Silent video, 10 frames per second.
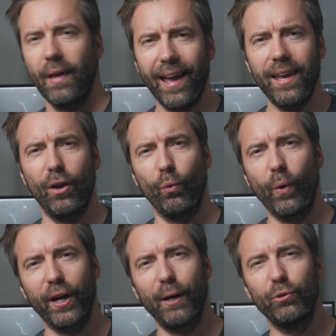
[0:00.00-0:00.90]
Hey and
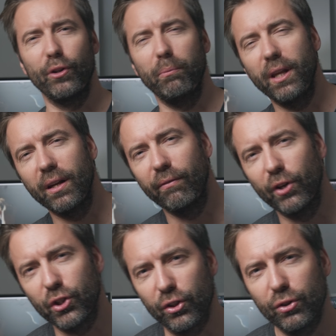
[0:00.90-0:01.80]
welcome to the media
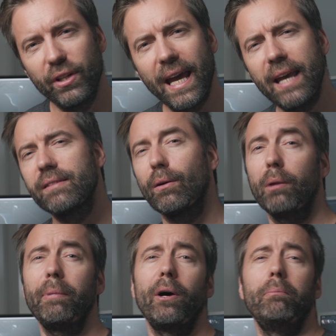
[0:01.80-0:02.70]
division. Today it's
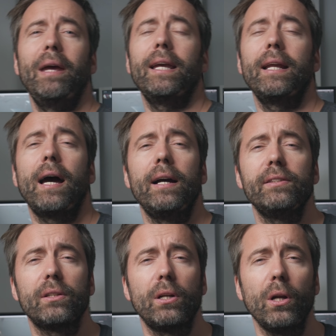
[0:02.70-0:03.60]
all about making
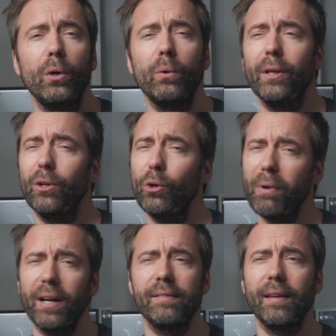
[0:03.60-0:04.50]
eyes glow, and you
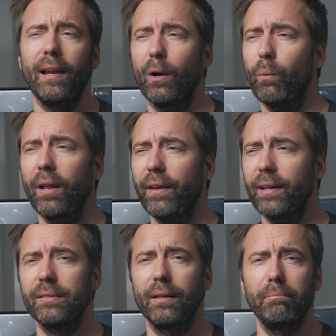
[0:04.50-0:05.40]
might say like, well,
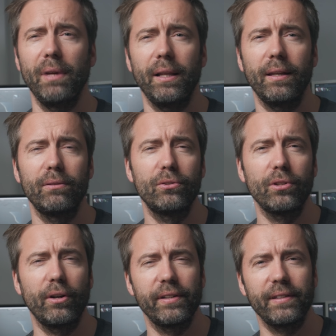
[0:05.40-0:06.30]
there's a million
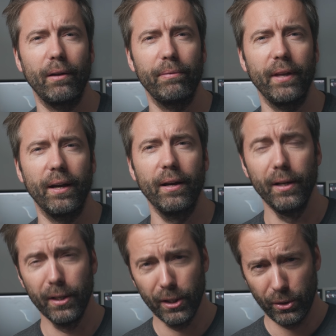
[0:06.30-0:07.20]
tutorials out there
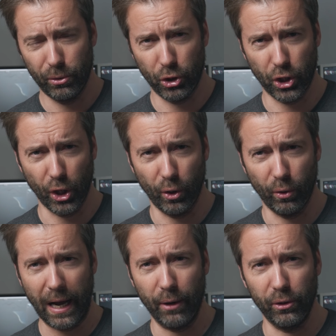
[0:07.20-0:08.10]
to
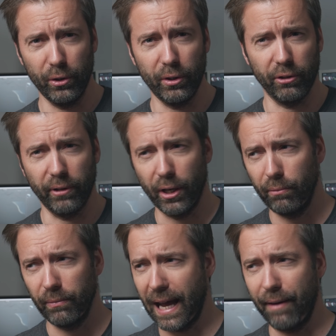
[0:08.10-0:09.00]
show how to do it, you
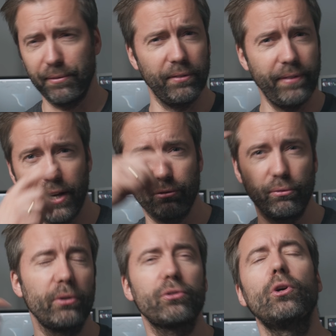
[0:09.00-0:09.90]
know, After Effects,
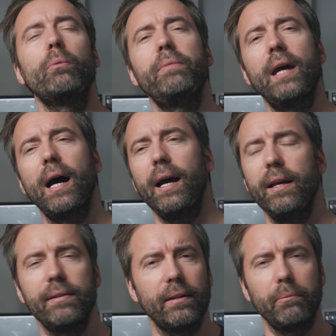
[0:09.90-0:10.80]
rotoscope the
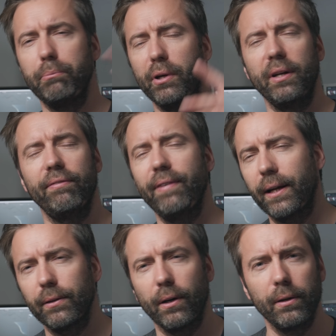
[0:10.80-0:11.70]
eyes and put an
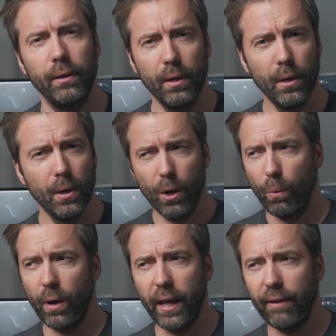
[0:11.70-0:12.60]
effect on,
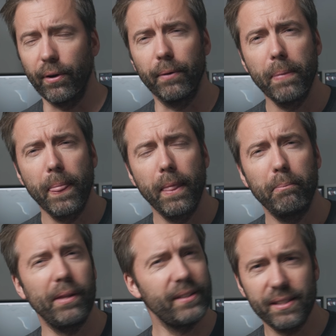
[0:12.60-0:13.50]
whatever.
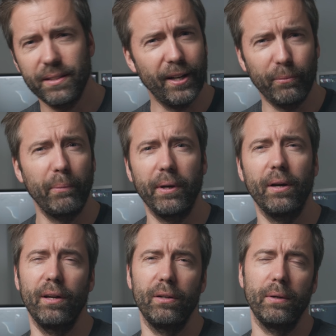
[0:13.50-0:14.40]
But this is not what we're
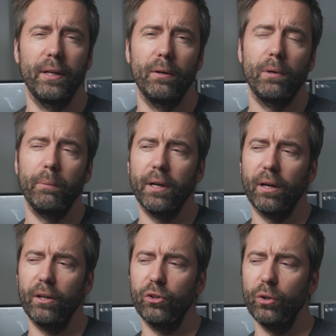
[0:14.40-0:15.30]
going to do here. What we're
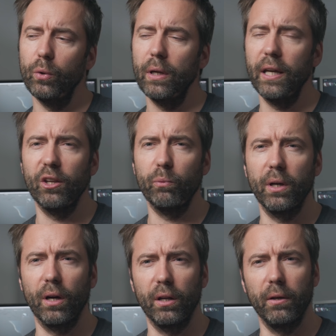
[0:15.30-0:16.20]
going to do is
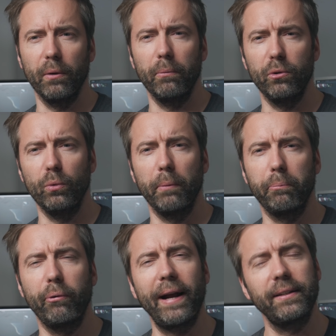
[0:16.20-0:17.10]
we're going to do a
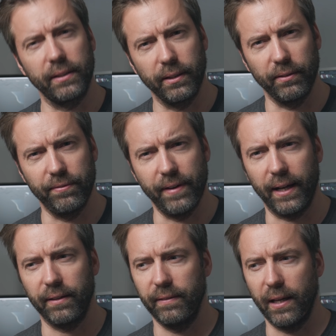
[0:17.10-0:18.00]
practical
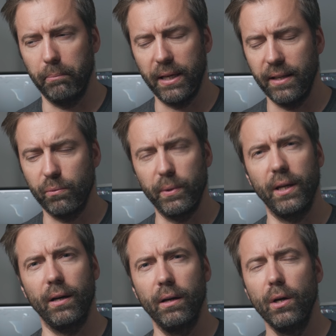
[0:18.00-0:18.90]
effect. That means
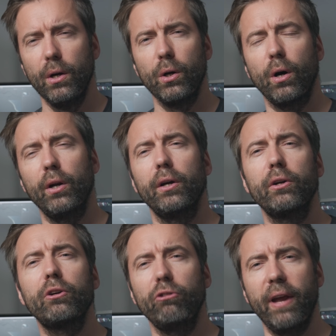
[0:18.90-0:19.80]
we are going to
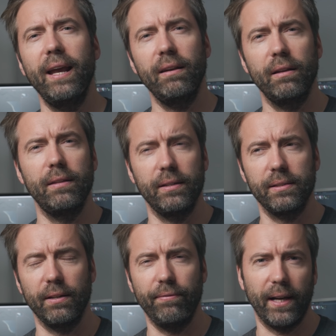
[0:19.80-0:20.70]
create
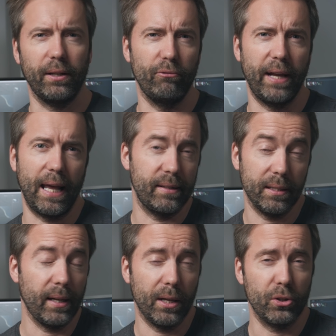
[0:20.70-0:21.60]
this effect in
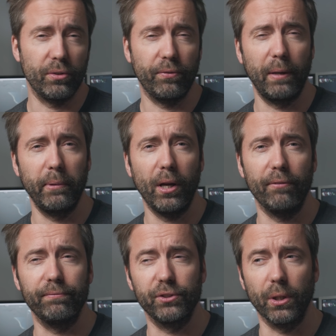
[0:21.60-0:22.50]
reality and just film it
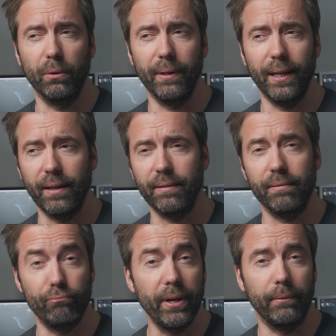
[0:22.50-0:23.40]
off, so it
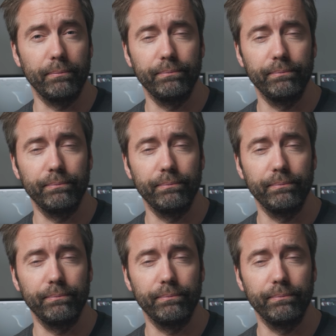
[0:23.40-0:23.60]
is real.